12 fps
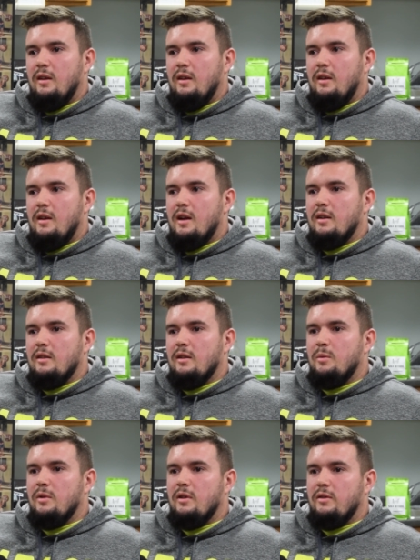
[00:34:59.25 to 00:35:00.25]
Stop had a
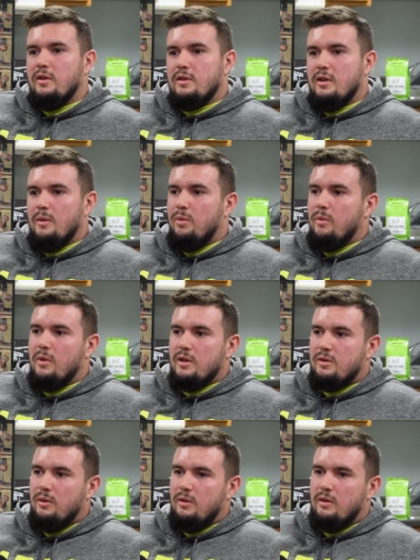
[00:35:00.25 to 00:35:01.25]
little bit of a chip on my
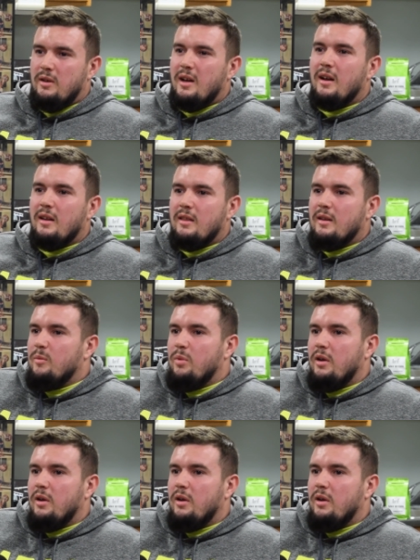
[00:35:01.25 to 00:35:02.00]
shoulder kind of thing,